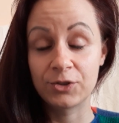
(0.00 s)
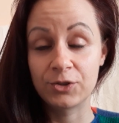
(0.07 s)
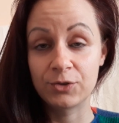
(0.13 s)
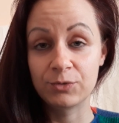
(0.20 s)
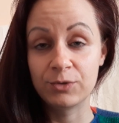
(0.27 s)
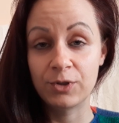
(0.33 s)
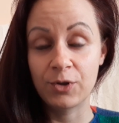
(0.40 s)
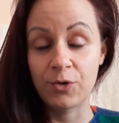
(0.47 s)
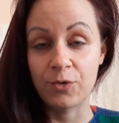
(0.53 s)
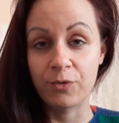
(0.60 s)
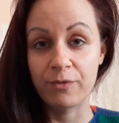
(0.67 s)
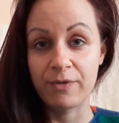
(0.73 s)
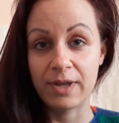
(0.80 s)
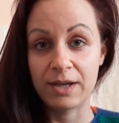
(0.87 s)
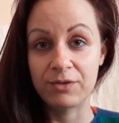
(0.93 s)
to
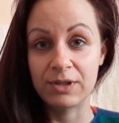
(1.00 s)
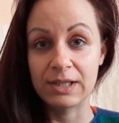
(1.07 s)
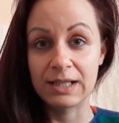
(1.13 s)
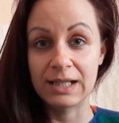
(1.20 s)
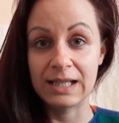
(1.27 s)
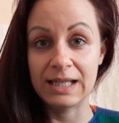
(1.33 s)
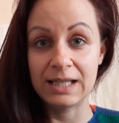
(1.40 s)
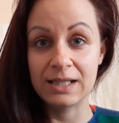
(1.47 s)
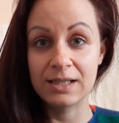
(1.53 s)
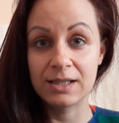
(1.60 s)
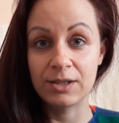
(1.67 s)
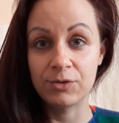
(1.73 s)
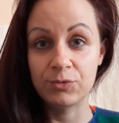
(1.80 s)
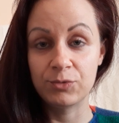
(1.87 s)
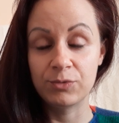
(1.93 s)
know where it leads
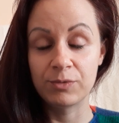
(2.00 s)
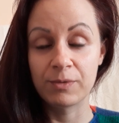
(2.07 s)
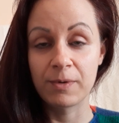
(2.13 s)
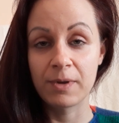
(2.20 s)
you.